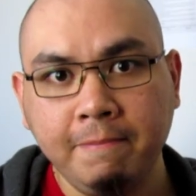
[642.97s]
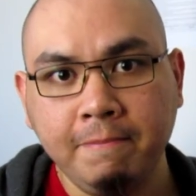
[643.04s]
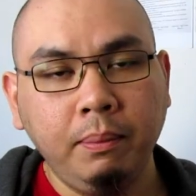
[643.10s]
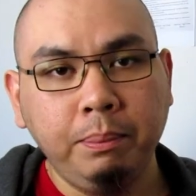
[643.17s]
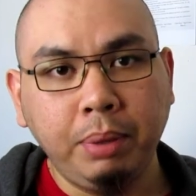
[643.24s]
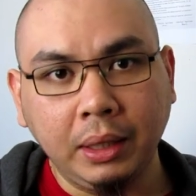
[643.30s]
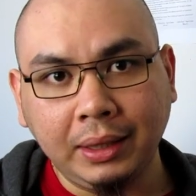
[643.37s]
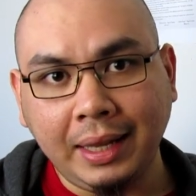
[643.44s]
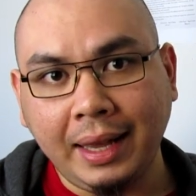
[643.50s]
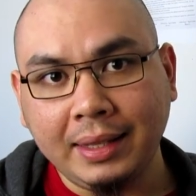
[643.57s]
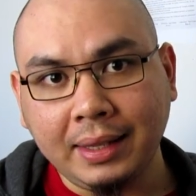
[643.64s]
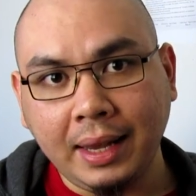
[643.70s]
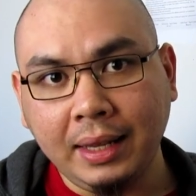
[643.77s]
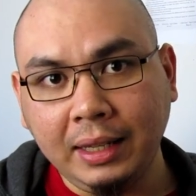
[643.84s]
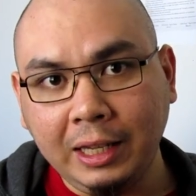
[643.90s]
But
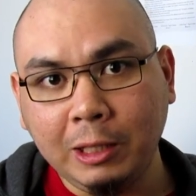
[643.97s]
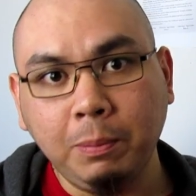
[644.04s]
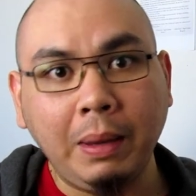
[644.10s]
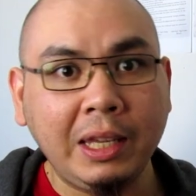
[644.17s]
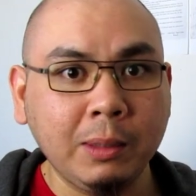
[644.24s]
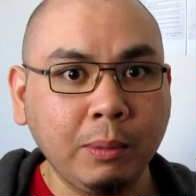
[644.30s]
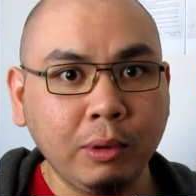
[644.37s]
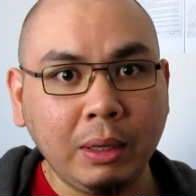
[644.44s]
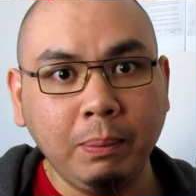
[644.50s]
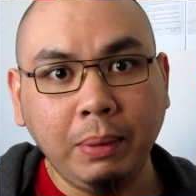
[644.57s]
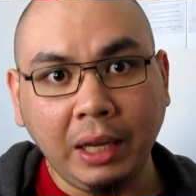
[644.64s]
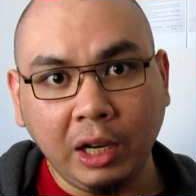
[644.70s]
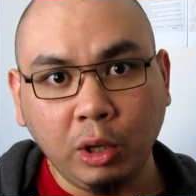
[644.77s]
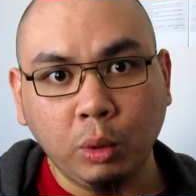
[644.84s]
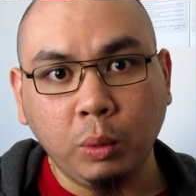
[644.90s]
as any Space Marine
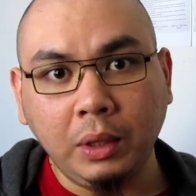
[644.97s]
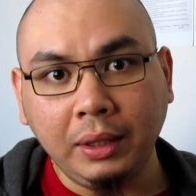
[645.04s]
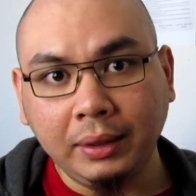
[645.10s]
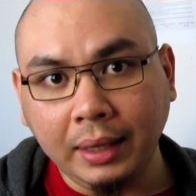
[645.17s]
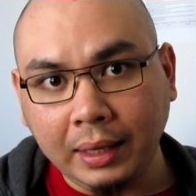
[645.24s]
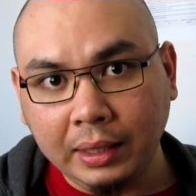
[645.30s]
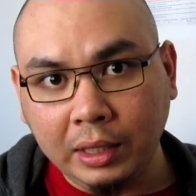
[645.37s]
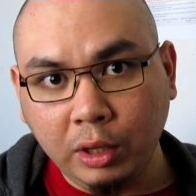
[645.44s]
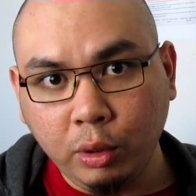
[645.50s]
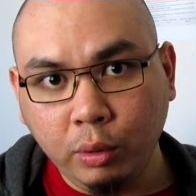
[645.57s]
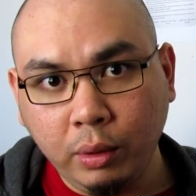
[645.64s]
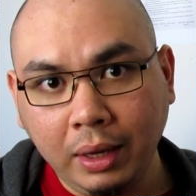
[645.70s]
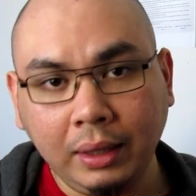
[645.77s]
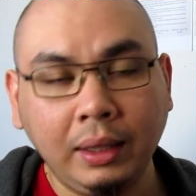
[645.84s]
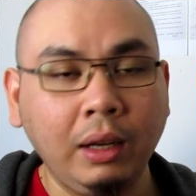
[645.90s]
player will tell
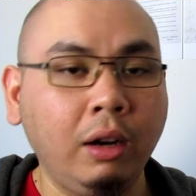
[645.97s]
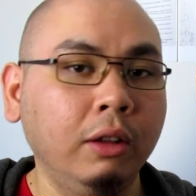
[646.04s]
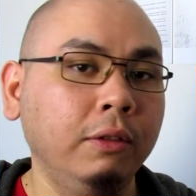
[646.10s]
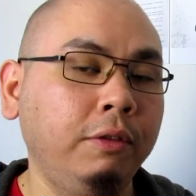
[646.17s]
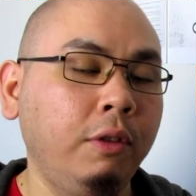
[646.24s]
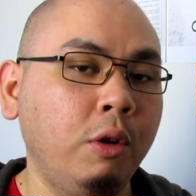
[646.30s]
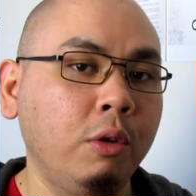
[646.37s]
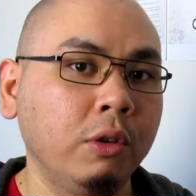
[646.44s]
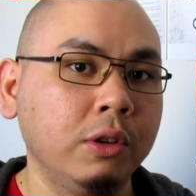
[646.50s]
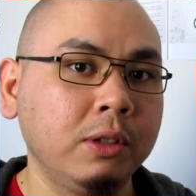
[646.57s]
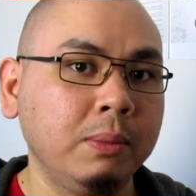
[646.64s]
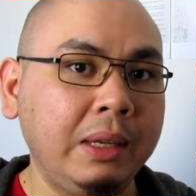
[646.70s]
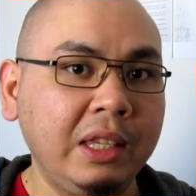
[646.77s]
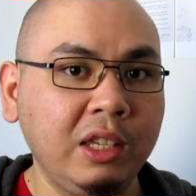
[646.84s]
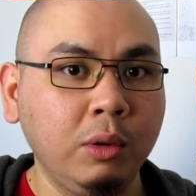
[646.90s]
you, hitting on 4s
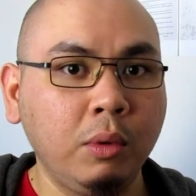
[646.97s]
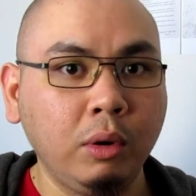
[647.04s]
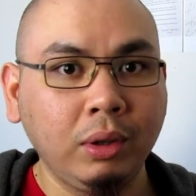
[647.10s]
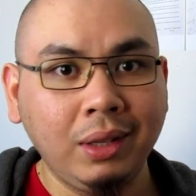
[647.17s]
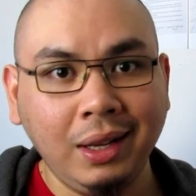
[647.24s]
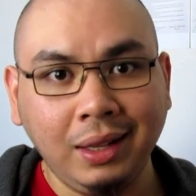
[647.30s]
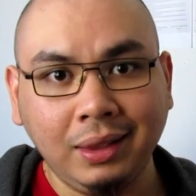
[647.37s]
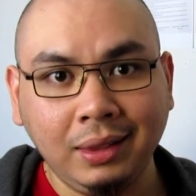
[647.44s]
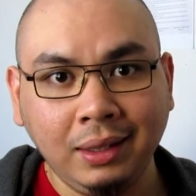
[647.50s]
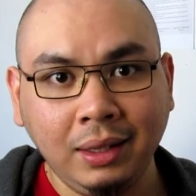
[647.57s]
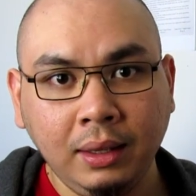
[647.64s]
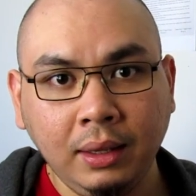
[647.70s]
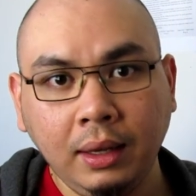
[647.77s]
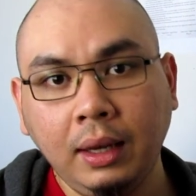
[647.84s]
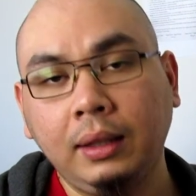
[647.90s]
means you won't hit,
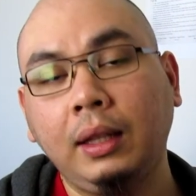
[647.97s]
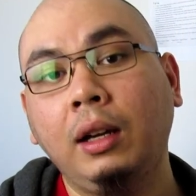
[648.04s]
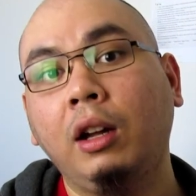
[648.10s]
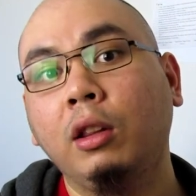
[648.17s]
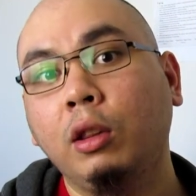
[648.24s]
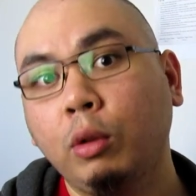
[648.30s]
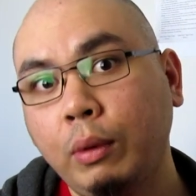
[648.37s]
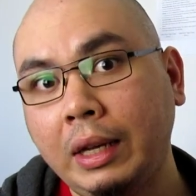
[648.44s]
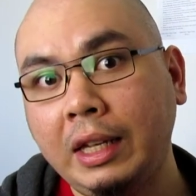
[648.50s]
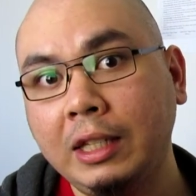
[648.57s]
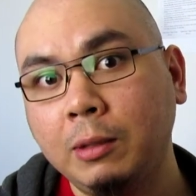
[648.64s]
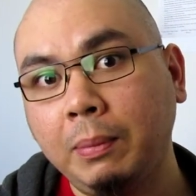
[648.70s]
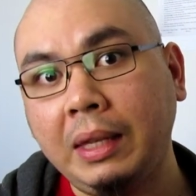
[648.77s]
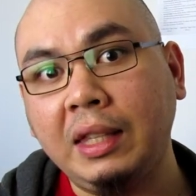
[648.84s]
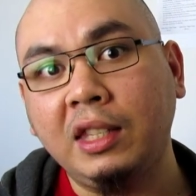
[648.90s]
Hitting on
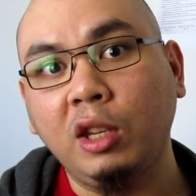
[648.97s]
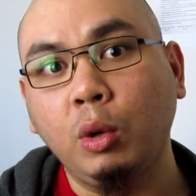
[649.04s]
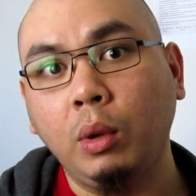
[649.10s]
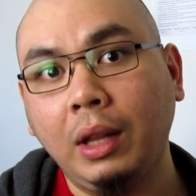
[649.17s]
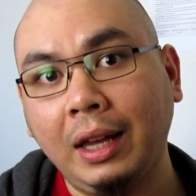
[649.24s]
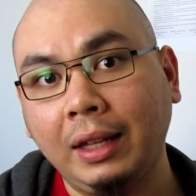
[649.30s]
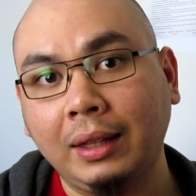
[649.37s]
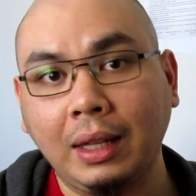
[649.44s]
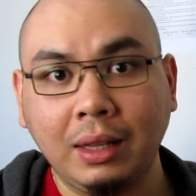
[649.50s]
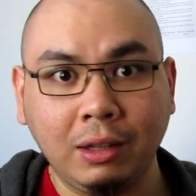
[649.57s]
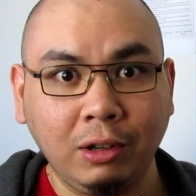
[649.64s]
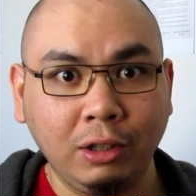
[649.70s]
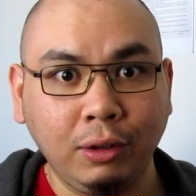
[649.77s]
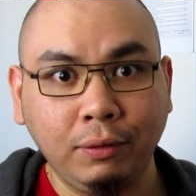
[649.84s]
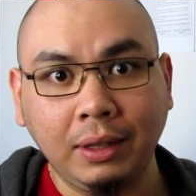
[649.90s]
threes means you will hit a
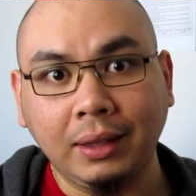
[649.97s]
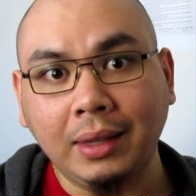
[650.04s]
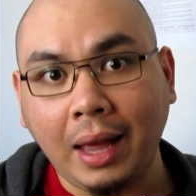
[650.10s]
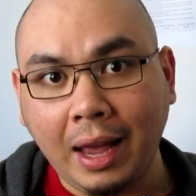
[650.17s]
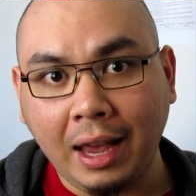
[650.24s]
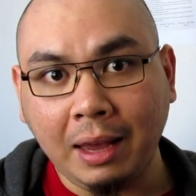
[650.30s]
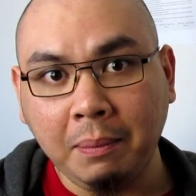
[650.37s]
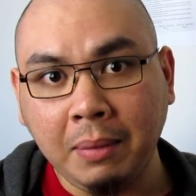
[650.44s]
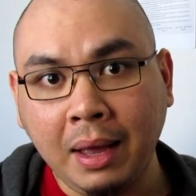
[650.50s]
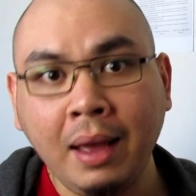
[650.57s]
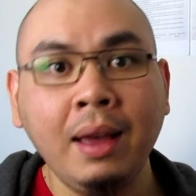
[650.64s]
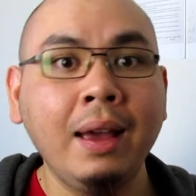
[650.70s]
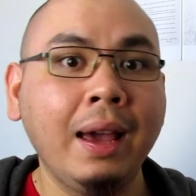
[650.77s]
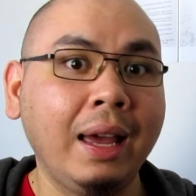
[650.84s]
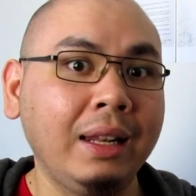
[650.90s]
third of the time,
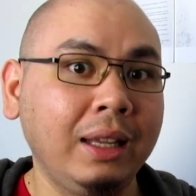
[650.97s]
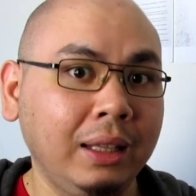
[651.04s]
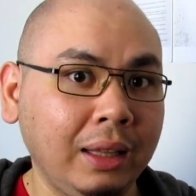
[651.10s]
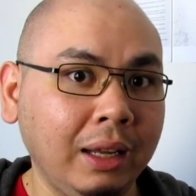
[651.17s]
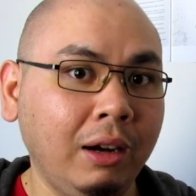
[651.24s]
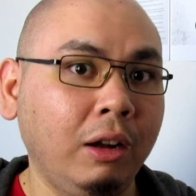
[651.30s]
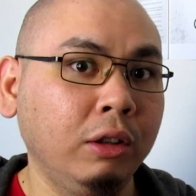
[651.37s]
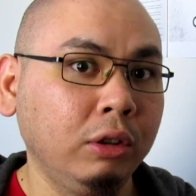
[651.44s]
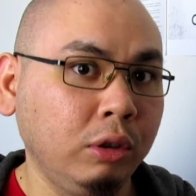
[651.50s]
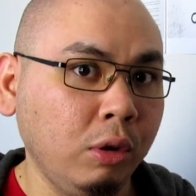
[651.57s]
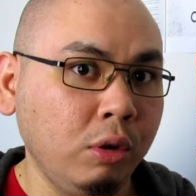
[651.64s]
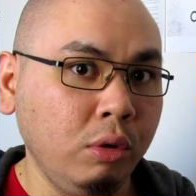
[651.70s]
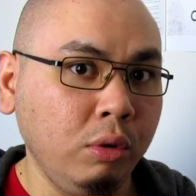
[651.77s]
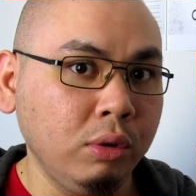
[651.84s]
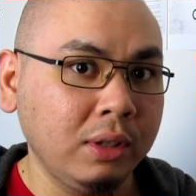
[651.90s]
and hitting on
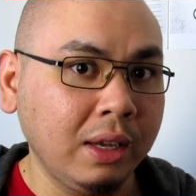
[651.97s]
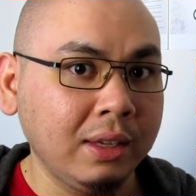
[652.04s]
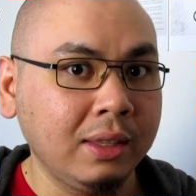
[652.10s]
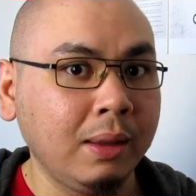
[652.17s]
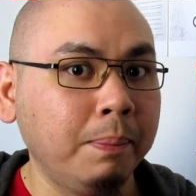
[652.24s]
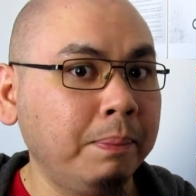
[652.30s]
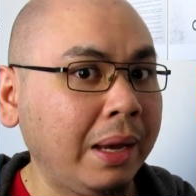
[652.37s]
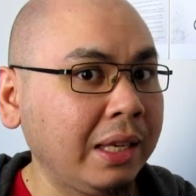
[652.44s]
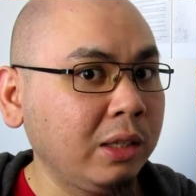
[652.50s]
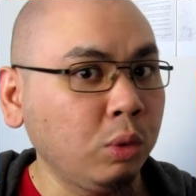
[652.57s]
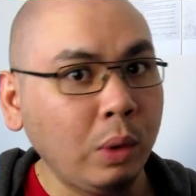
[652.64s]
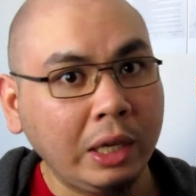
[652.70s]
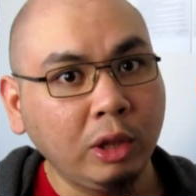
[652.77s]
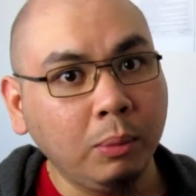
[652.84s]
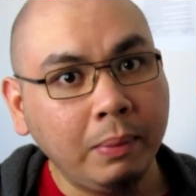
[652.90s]
twos is the best
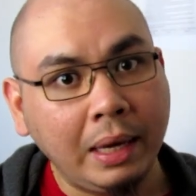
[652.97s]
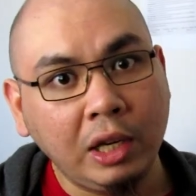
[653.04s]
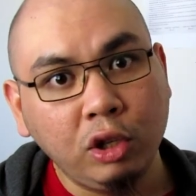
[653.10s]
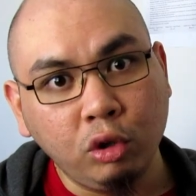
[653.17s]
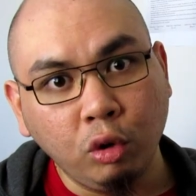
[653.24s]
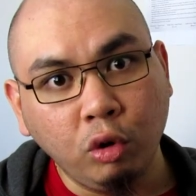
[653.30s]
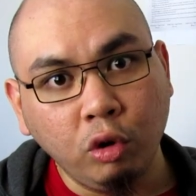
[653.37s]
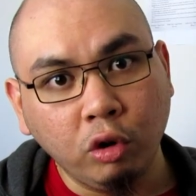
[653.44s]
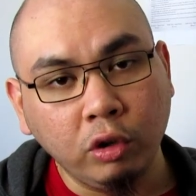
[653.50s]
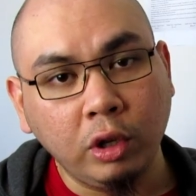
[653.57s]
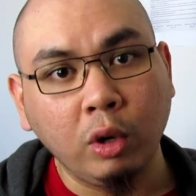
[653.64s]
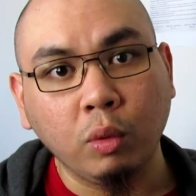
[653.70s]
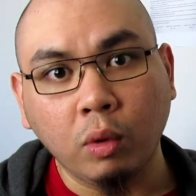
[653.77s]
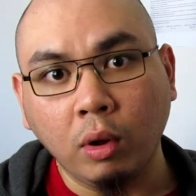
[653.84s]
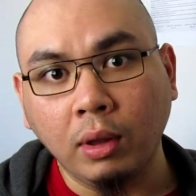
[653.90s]
way to make sure
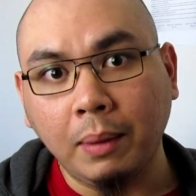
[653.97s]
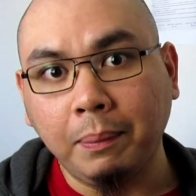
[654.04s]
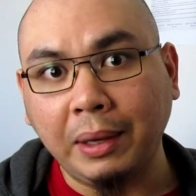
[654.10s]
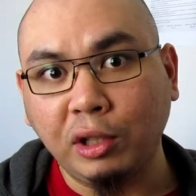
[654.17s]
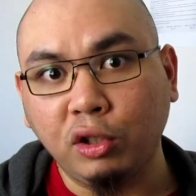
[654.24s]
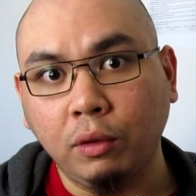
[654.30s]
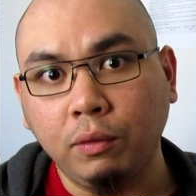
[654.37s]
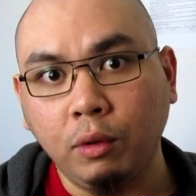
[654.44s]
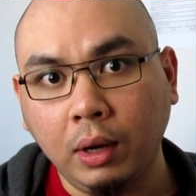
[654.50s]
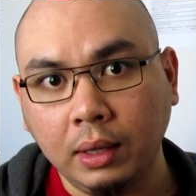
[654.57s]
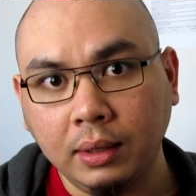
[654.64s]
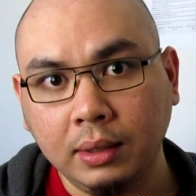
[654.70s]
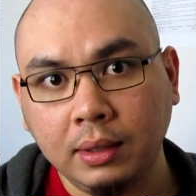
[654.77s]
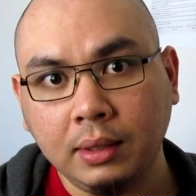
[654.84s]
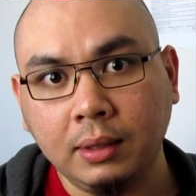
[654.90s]
you roll a bunch of
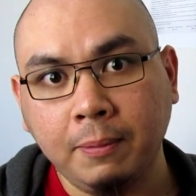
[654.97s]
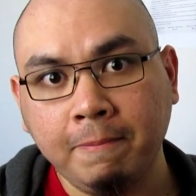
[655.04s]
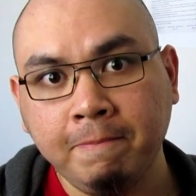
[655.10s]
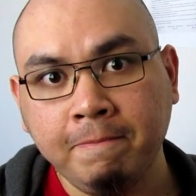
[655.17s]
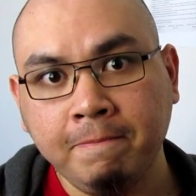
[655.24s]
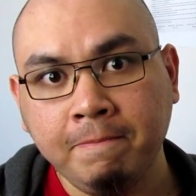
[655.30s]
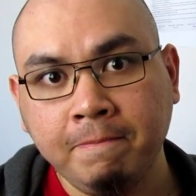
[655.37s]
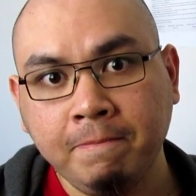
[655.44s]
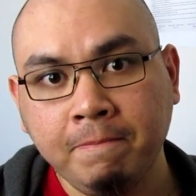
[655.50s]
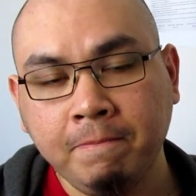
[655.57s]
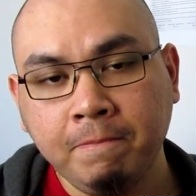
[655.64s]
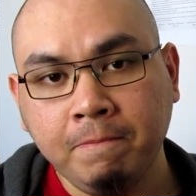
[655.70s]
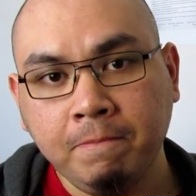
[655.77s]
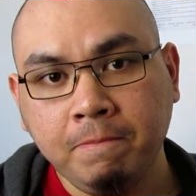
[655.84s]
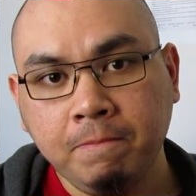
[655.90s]
ones.
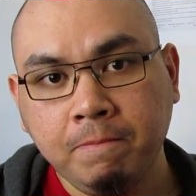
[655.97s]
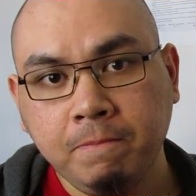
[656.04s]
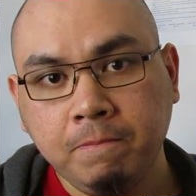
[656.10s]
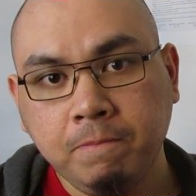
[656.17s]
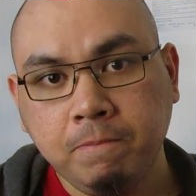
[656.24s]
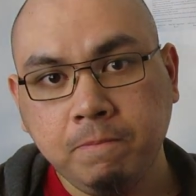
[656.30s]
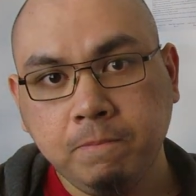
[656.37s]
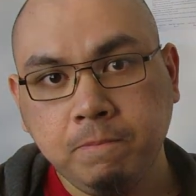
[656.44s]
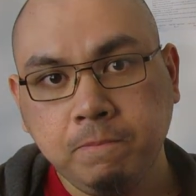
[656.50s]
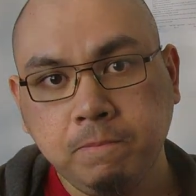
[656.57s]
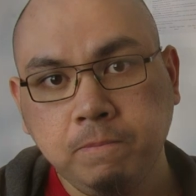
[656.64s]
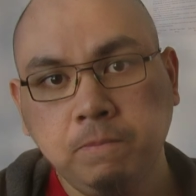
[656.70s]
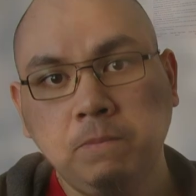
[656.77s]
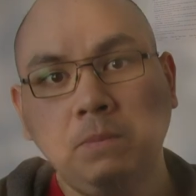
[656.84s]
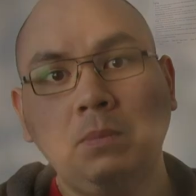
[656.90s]
This power
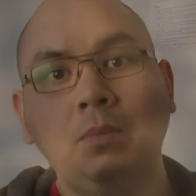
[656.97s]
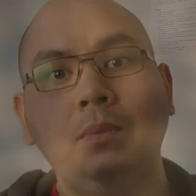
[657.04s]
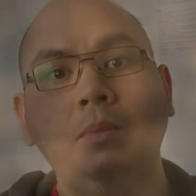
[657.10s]
level based